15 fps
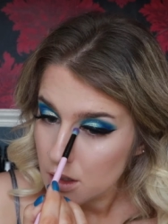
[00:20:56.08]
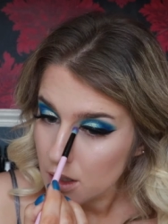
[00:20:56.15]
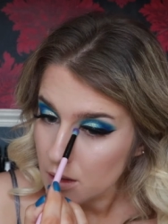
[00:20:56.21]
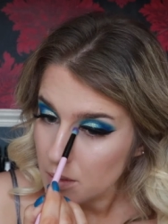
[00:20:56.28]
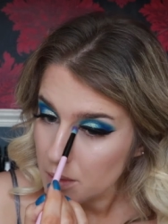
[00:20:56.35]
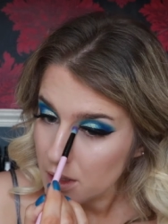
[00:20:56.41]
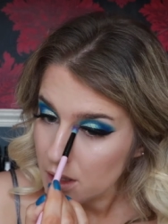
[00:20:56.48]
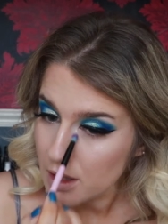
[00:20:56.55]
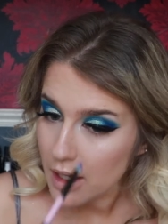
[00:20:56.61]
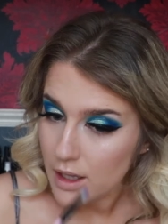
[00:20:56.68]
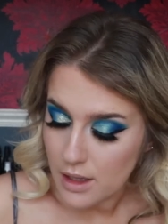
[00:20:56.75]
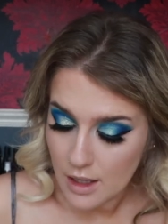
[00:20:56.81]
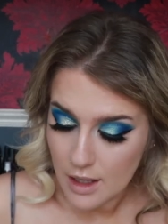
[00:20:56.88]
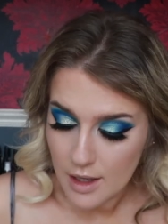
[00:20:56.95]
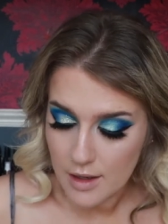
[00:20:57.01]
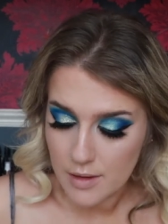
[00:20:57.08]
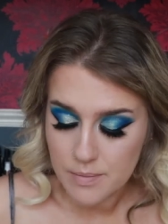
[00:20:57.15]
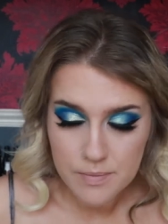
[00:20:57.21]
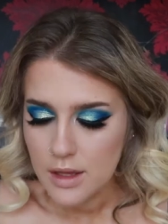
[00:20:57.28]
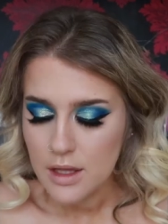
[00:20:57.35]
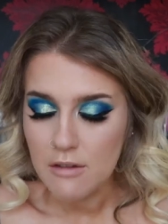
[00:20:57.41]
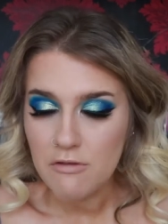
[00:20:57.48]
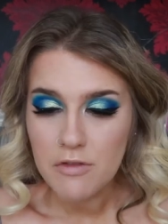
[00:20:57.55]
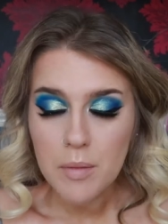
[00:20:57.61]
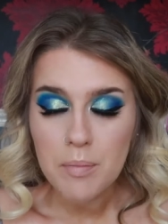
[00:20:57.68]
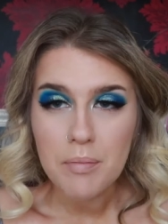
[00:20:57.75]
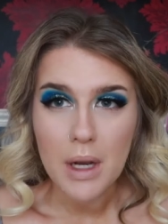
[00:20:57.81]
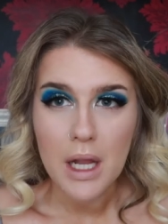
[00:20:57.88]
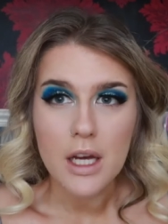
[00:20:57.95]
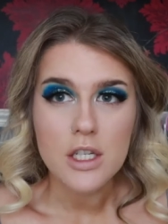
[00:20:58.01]
a little bit of that there. Then for
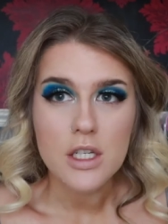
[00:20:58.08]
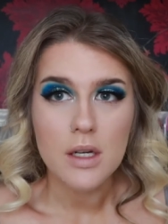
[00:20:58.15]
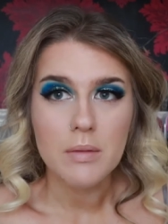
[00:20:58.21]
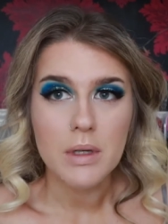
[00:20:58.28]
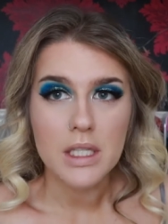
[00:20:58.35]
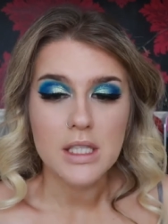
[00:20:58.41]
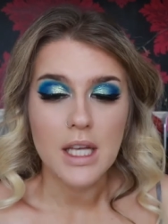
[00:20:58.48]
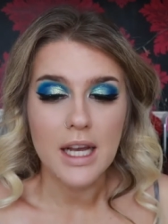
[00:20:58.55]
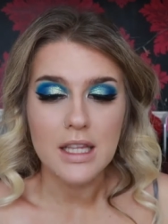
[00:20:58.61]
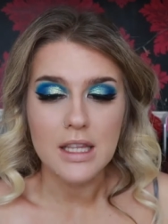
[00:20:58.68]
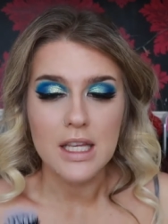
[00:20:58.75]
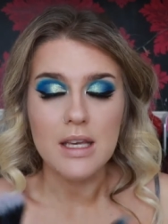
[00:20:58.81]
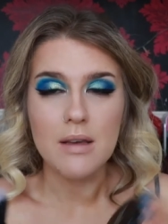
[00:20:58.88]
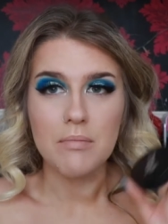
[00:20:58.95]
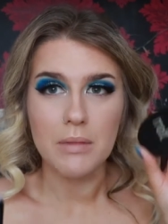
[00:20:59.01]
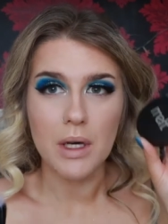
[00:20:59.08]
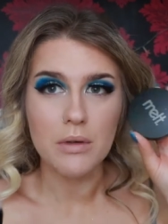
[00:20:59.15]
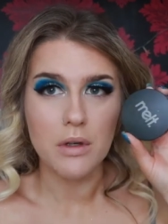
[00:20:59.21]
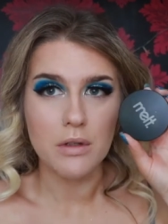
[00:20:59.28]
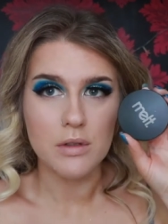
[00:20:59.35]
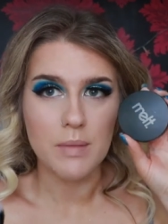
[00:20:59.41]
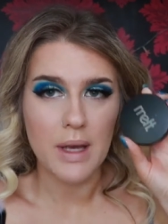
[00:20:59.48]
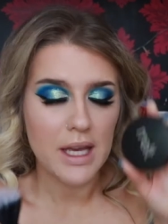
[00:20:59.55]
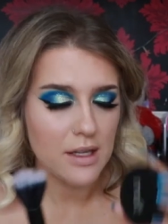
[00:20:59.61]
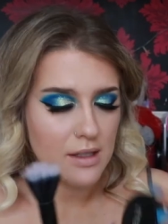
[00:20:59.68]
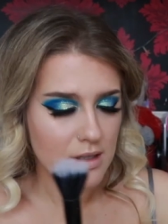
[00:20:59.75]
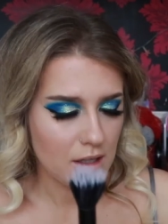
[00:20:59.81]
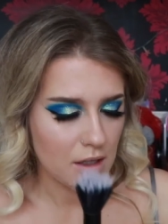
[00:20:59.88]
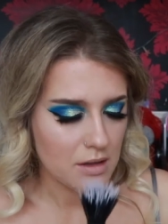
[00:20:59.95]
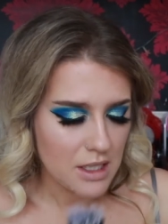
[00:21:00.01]
blush, I'm going to take the Melt
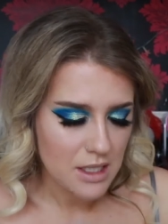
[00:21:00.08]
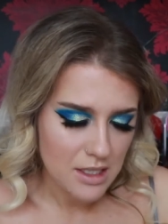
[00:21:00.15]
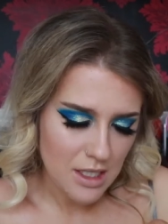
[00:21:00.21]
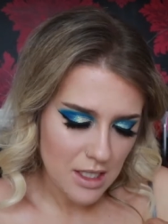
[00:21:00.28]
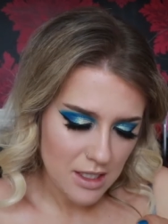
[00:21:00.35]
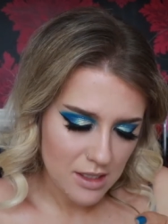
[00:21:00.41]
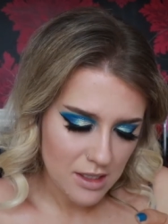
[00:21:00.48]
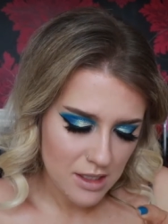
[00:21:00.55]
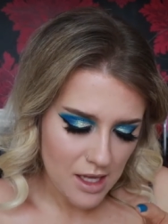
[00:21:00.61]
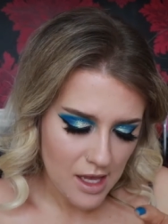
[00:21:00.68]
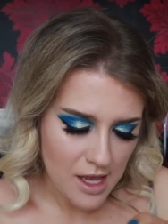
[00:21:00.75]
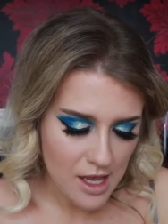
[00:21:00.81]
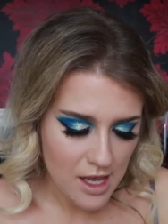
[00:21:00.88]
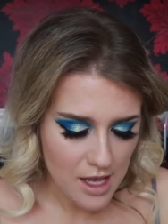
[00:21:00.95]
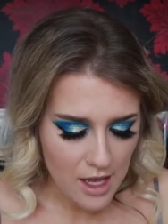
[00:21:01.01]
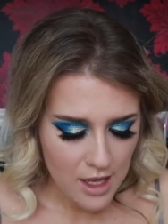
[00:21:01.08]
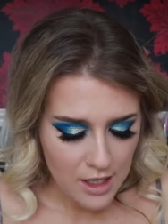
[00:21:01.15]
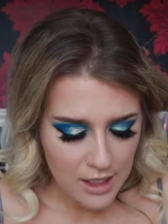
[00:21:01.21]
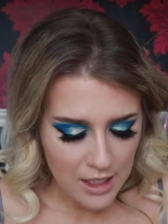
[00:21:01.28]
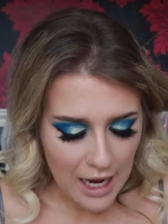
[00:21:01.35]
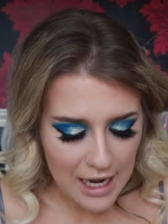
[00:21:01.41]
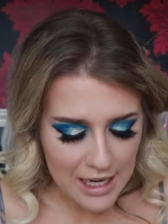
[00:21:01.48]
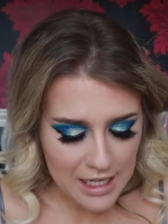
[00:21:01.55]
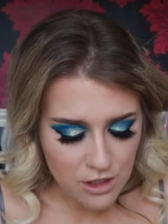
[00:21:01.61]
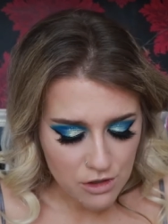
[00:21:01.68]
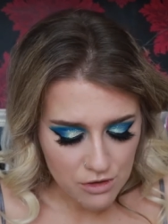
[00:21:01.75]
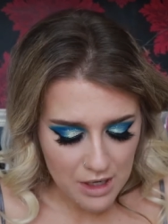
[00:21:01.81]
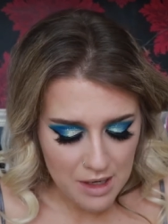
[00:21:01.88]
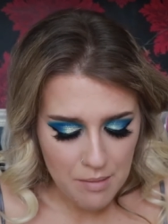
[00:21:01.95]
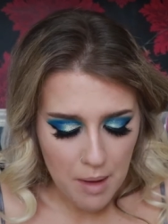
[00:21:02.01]
Cosmetics. So this is the Kylie
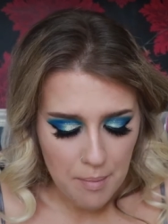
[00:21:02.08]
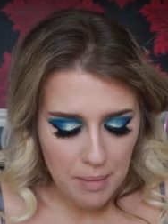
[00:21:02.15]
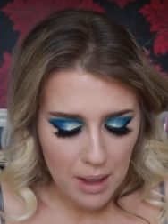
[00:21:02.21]
Dream